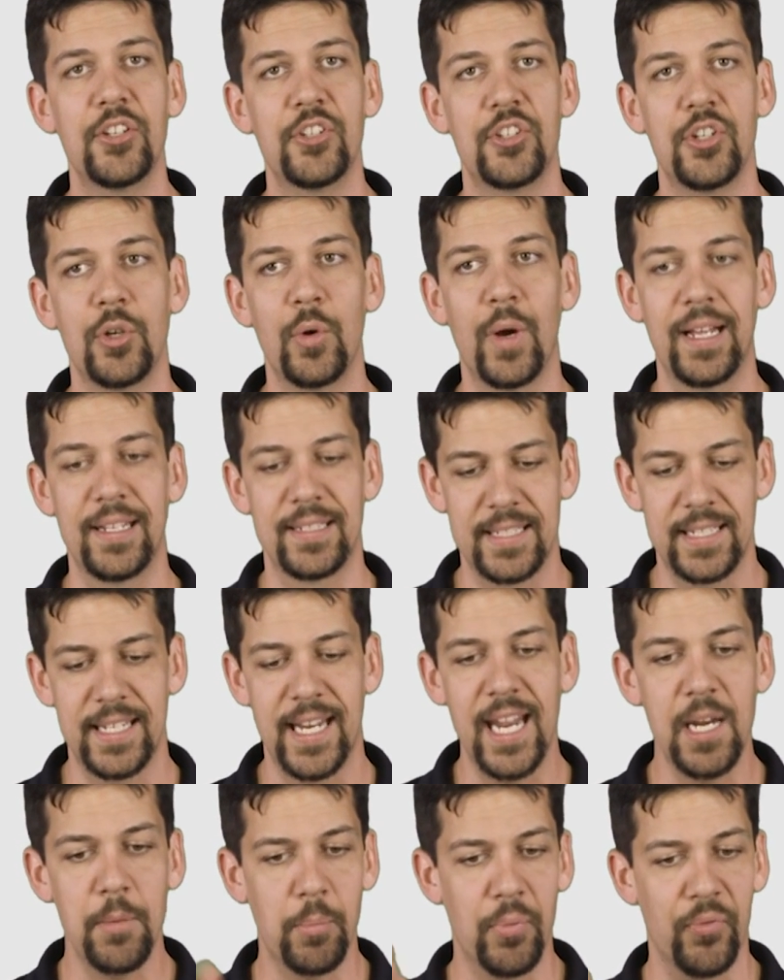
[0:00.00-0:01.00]
to
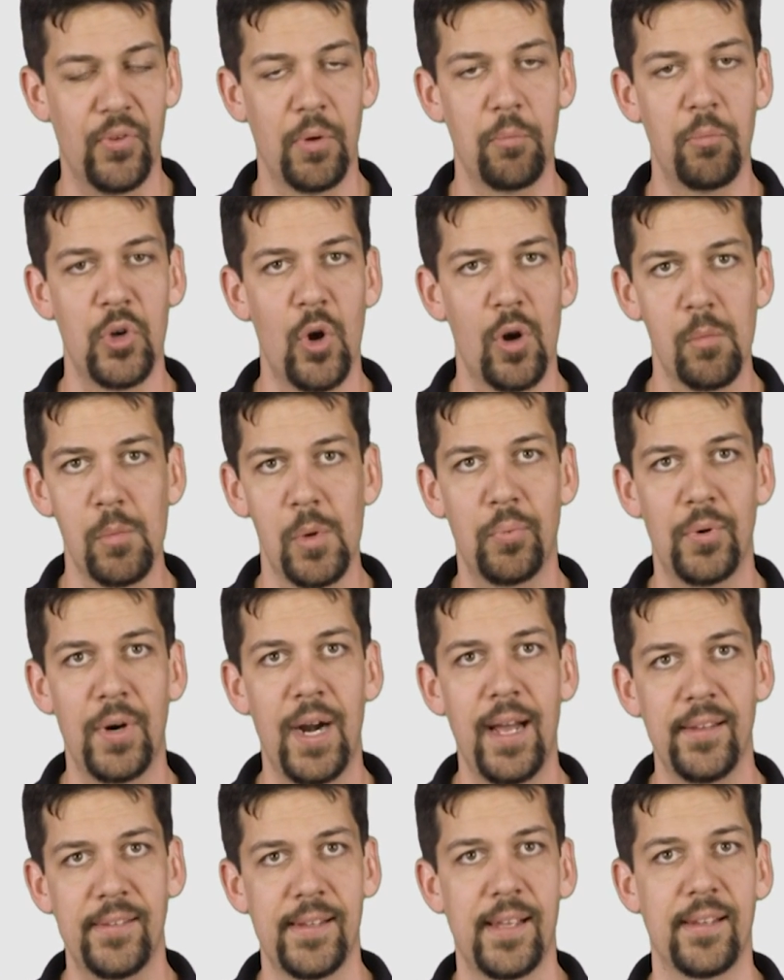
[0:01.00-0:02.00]
escape from normal
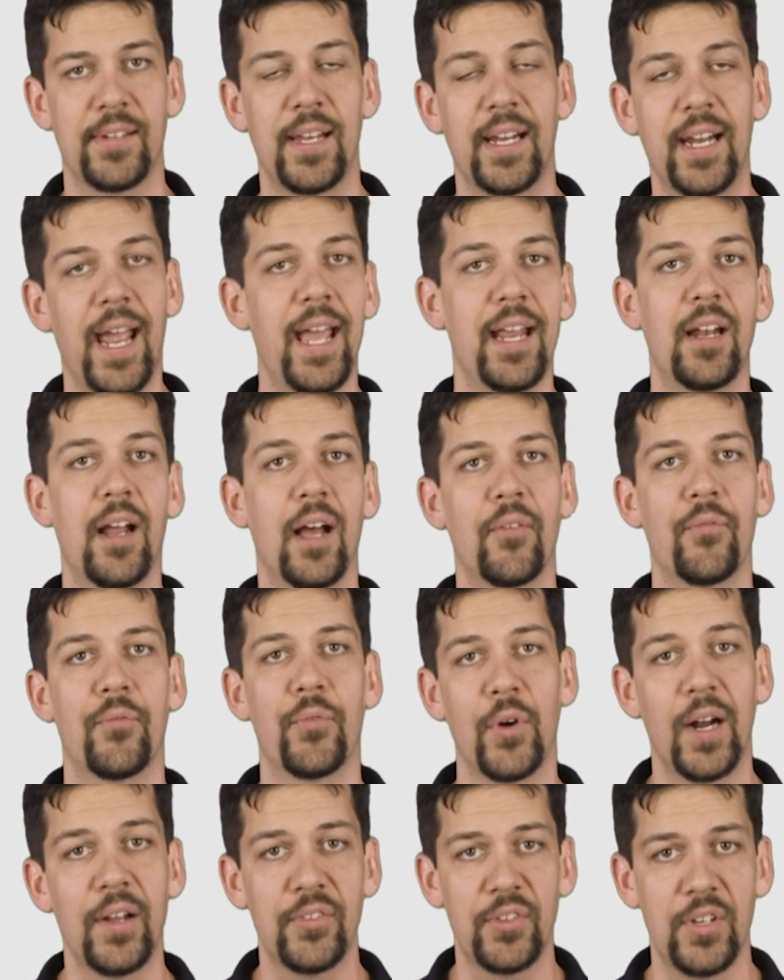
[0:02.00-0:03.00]
processing and
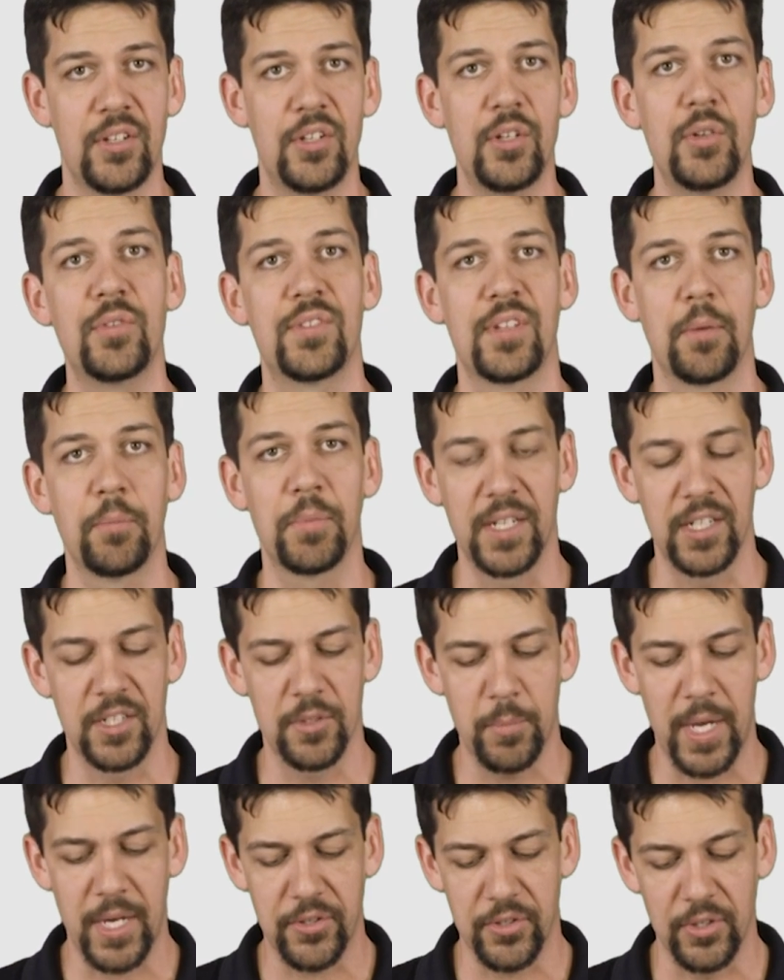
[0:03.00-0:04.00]
for us to do something
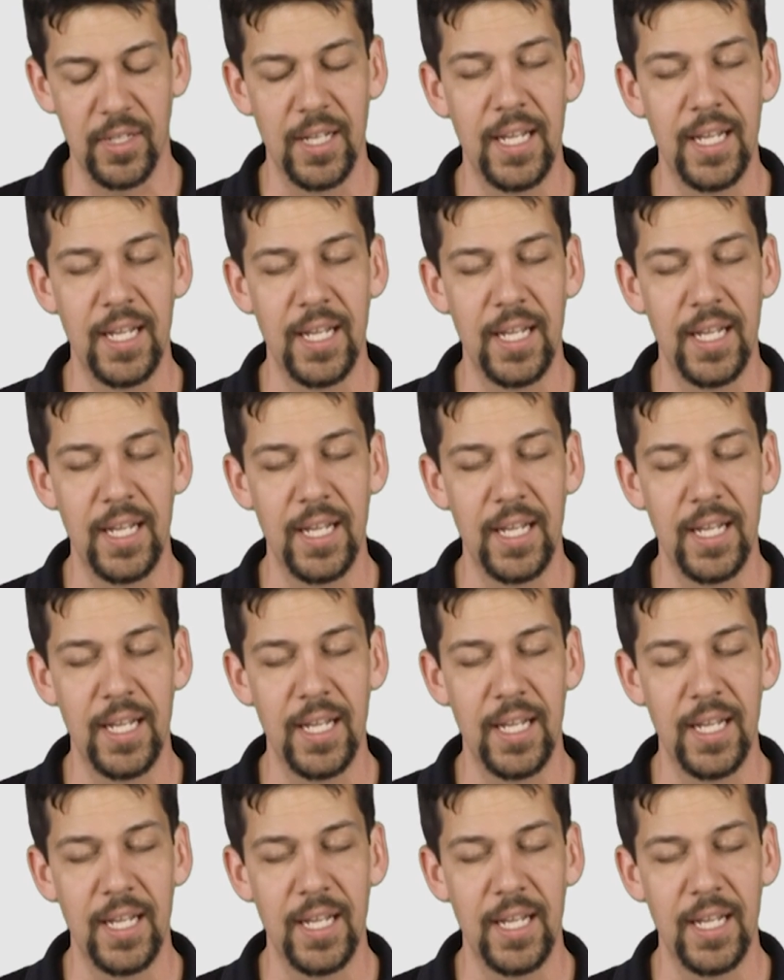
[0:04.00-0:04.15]
special.